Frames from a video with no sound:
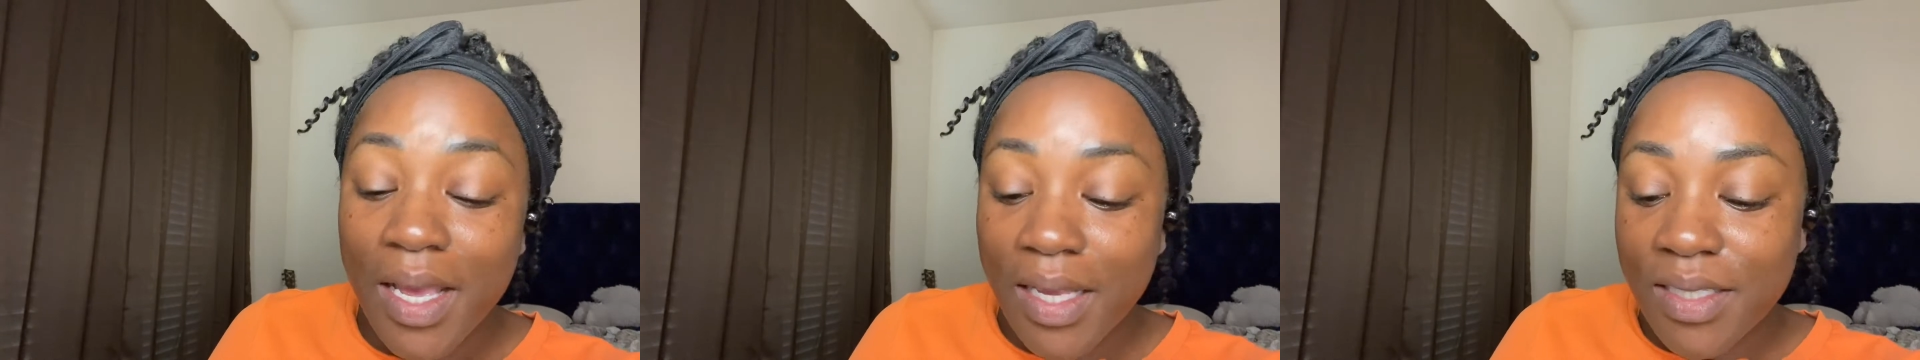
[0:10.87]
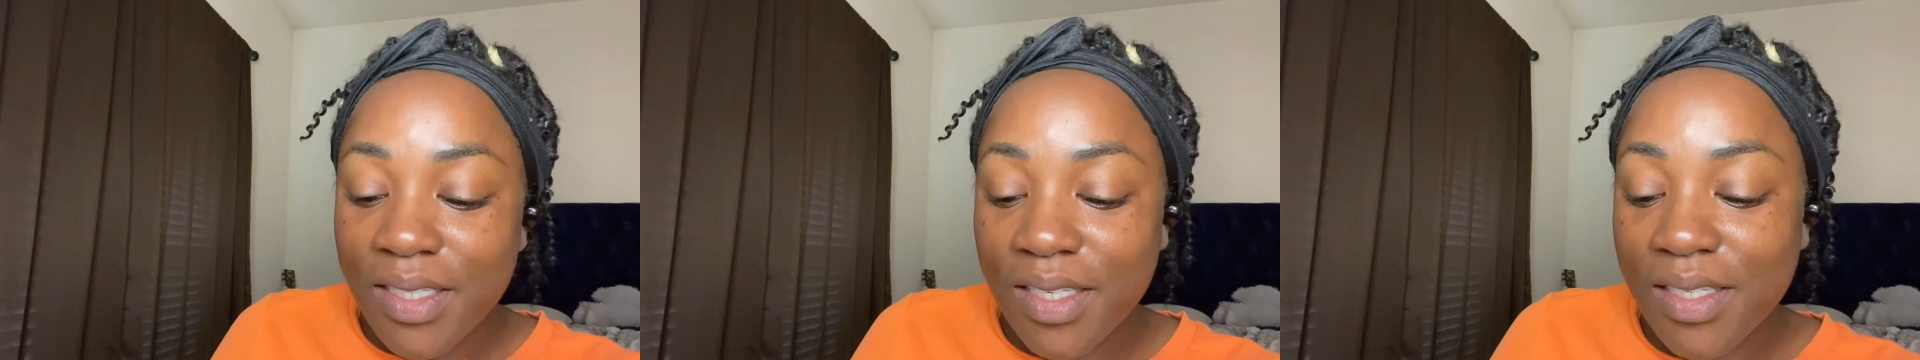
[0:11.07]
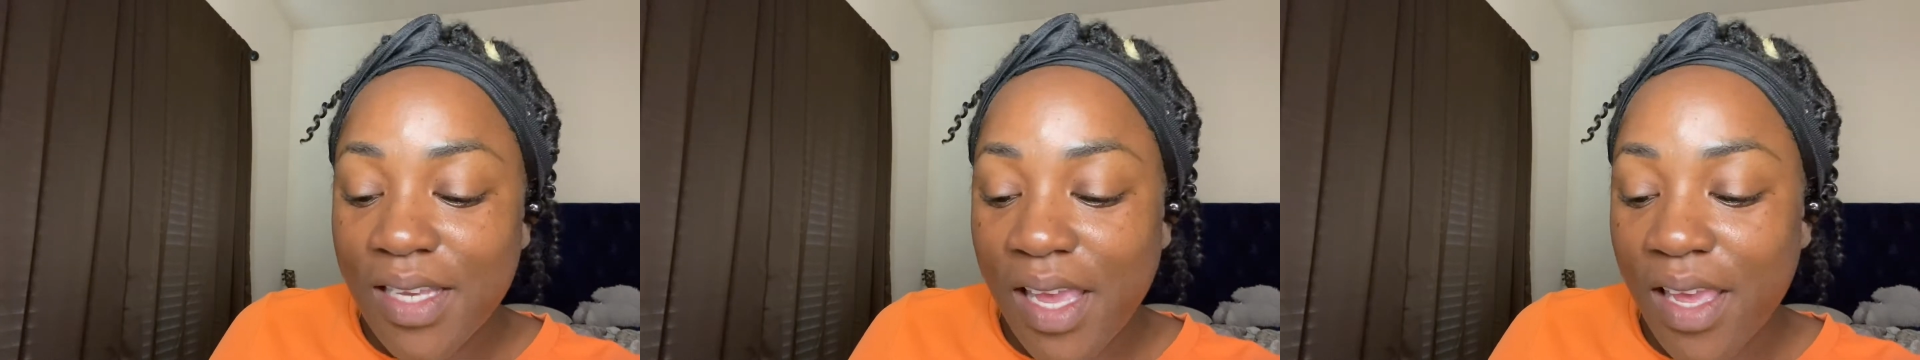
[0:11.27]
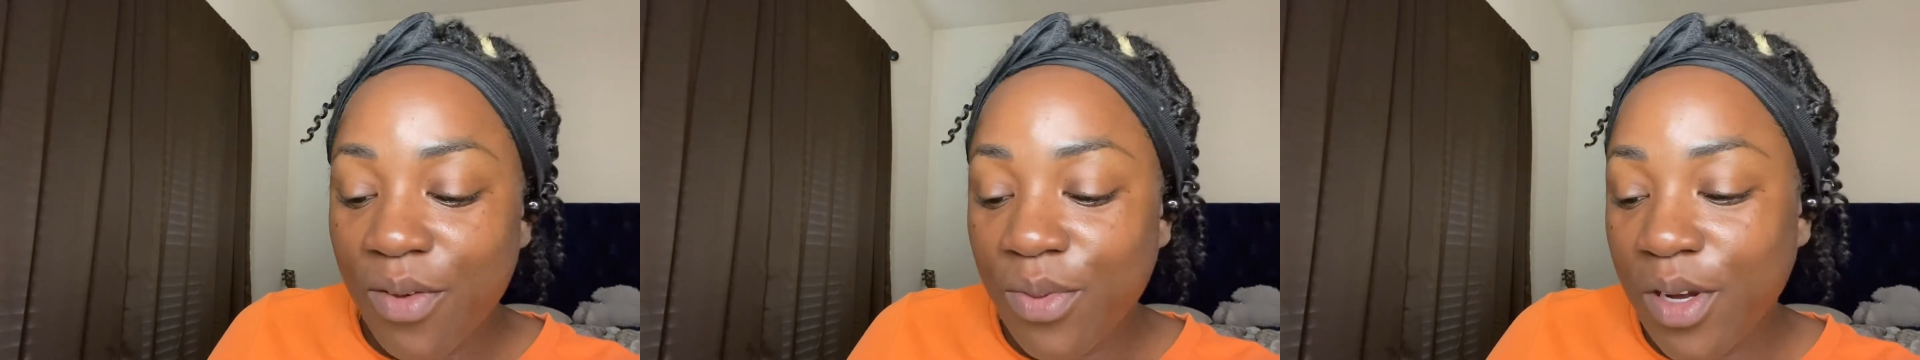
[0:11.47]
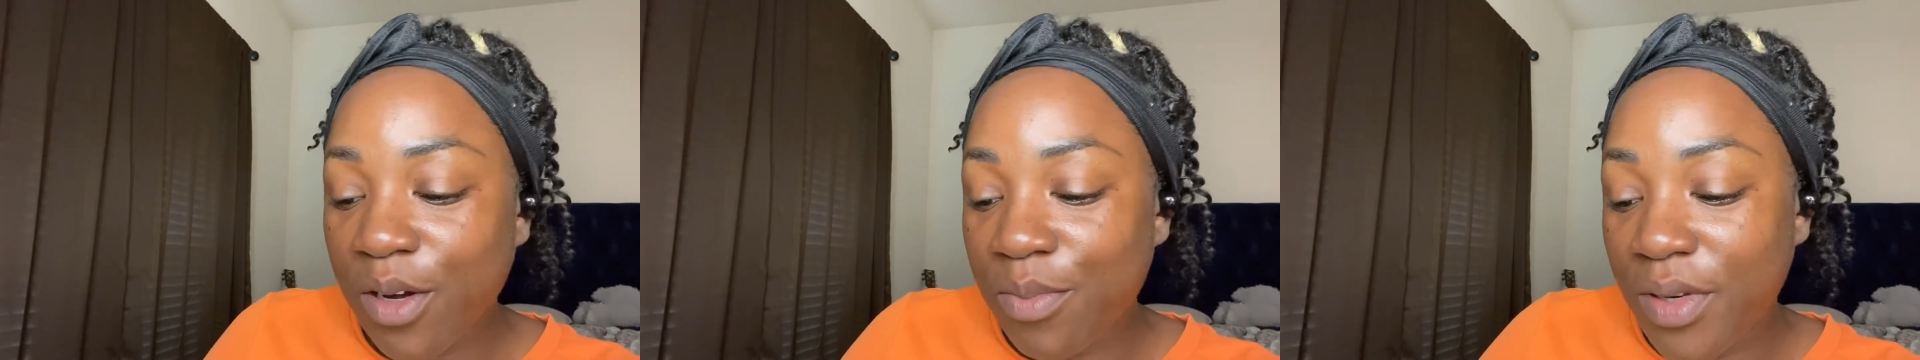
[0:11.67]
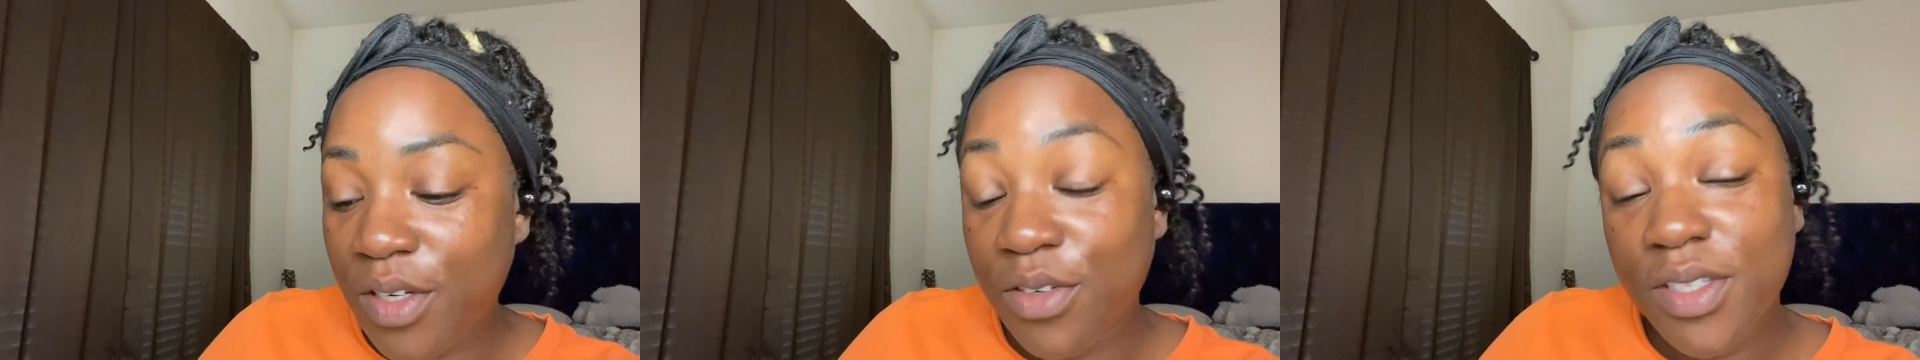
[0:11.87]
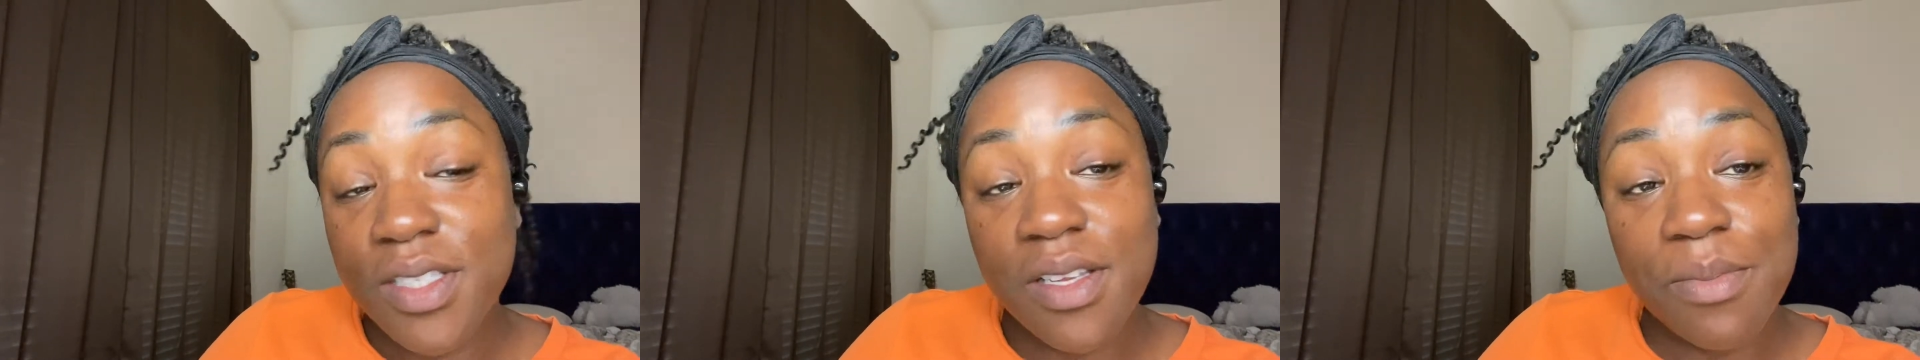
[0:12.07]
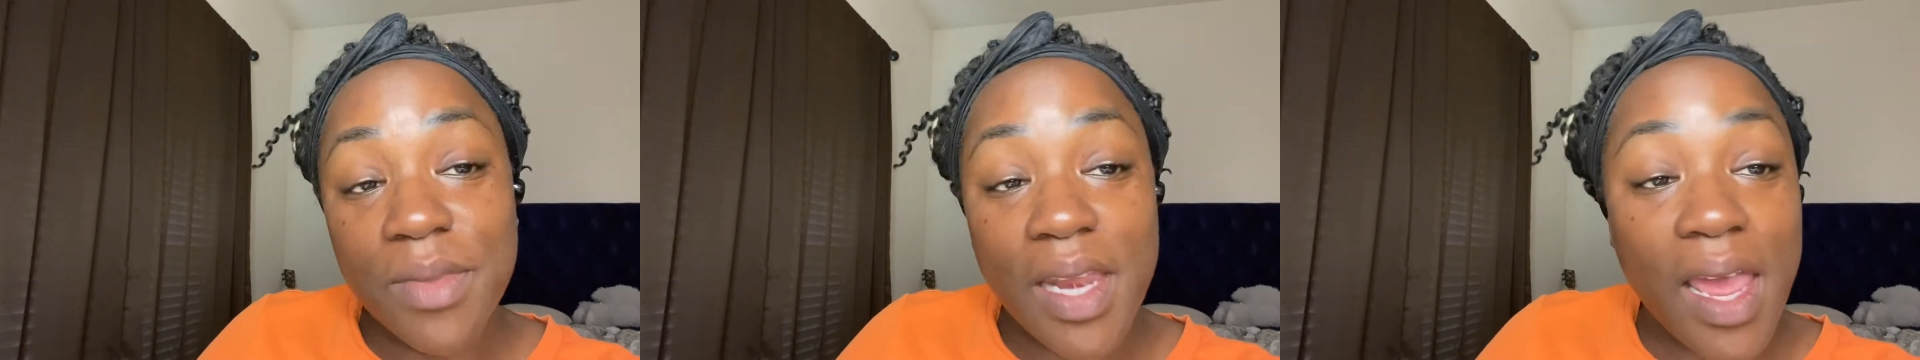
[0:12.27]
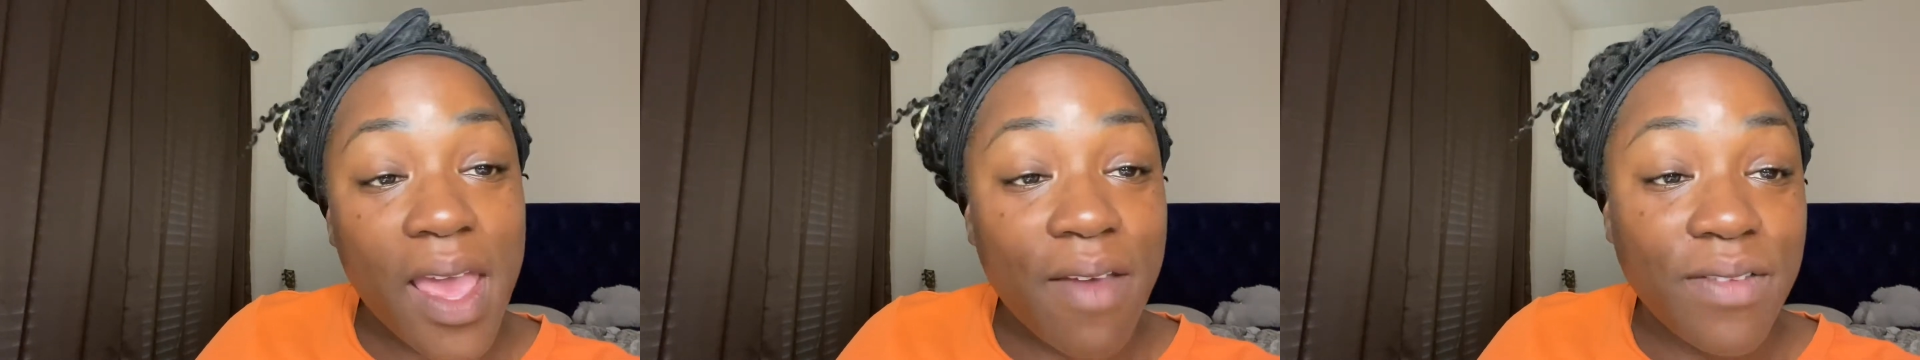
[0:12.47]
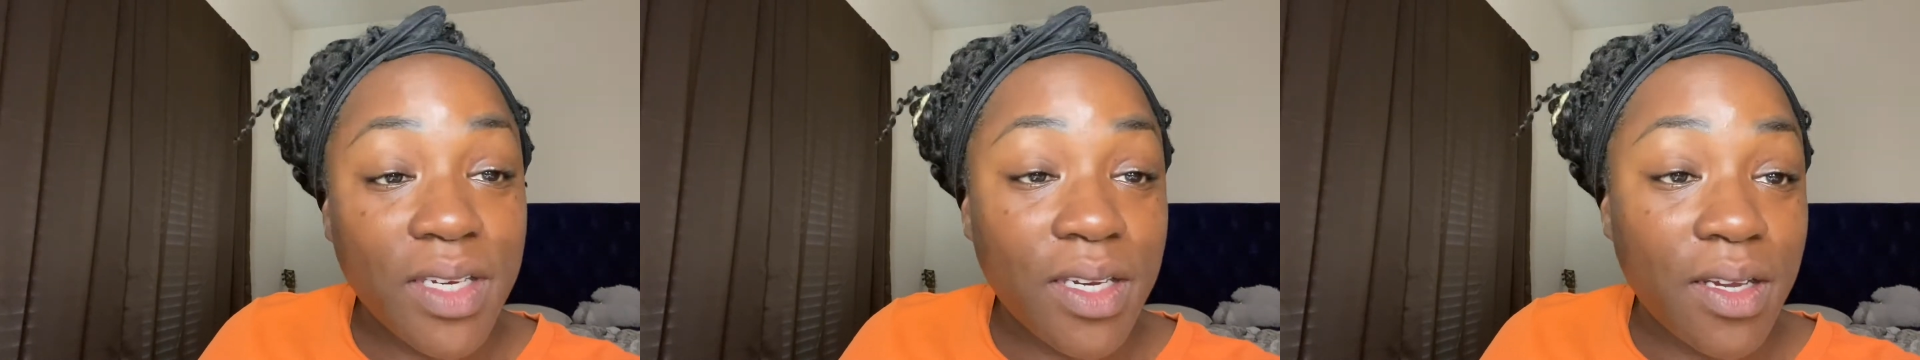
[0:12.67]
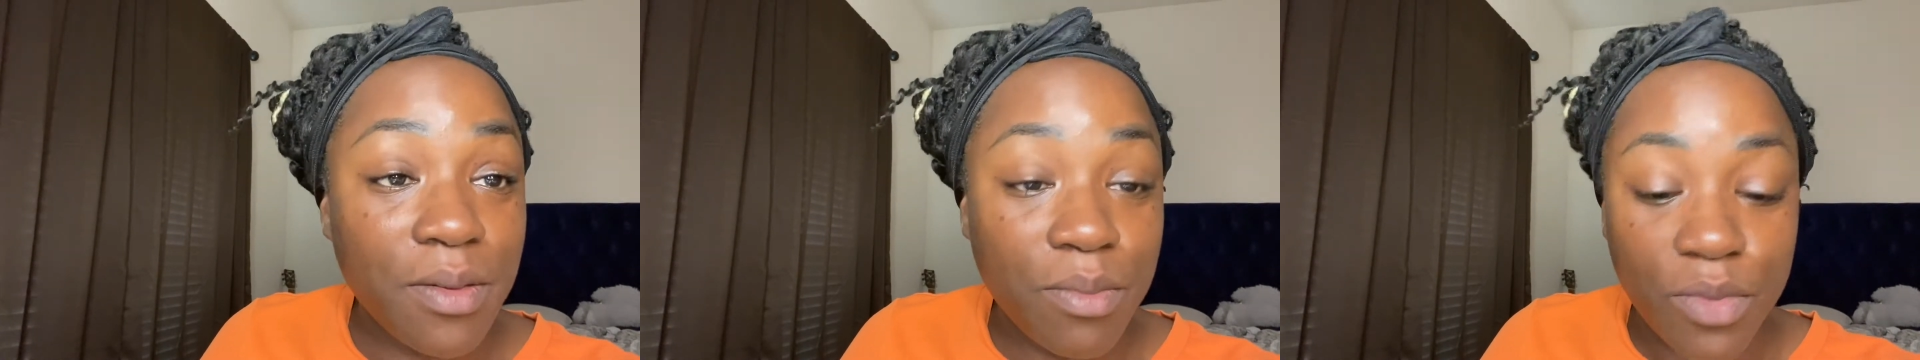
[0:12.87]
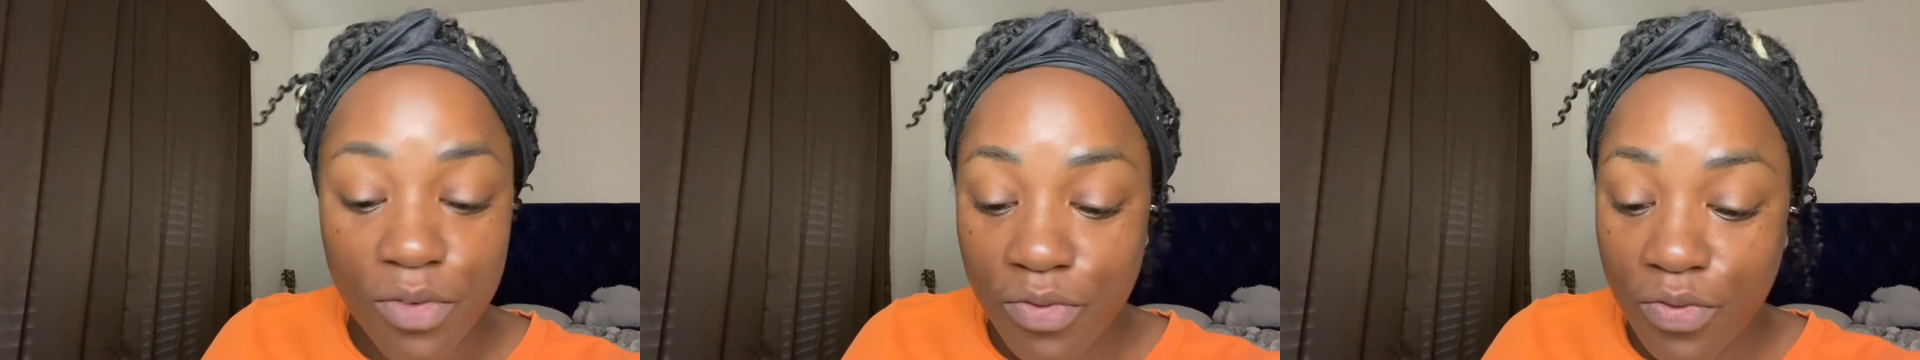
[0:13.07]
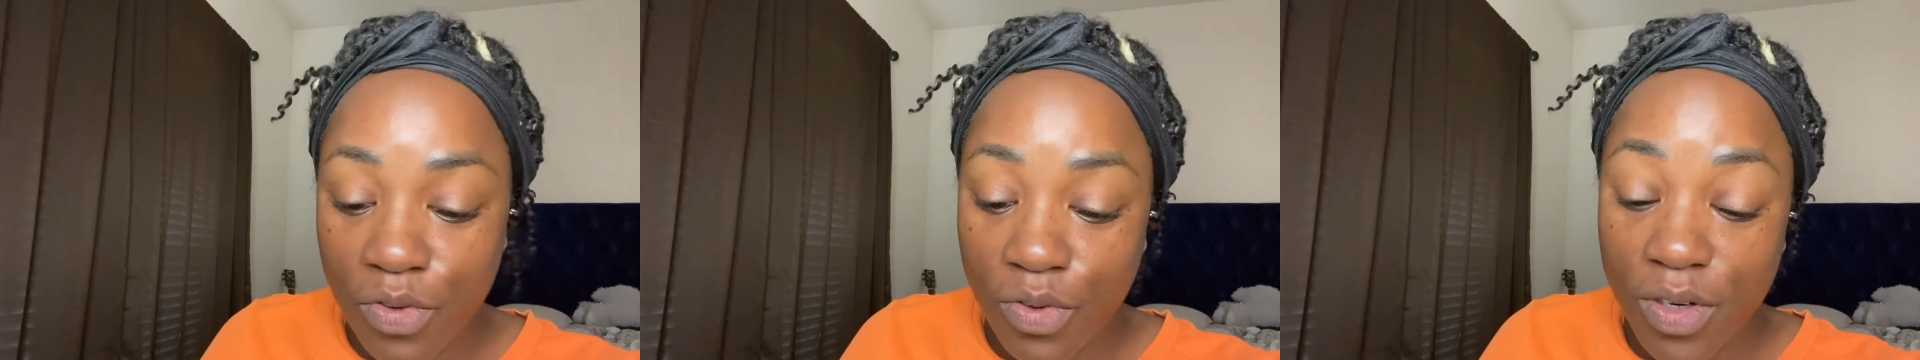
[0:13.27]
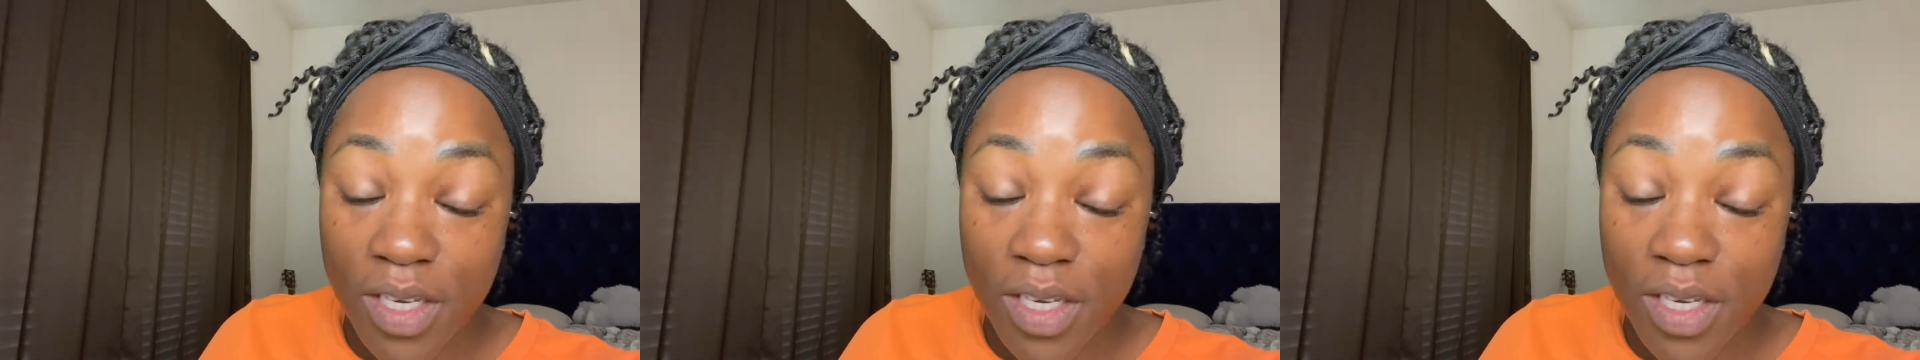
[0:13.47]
Today we're going to be doing something I haven't done before.